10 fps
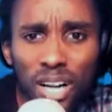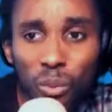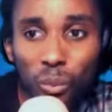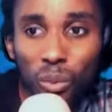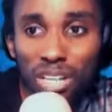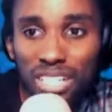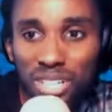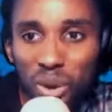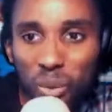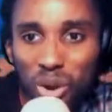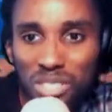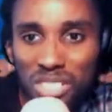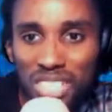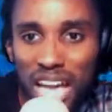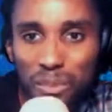What in the world
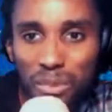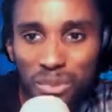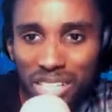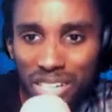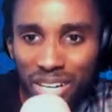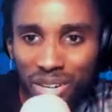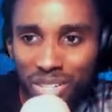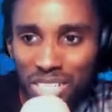just happened right now?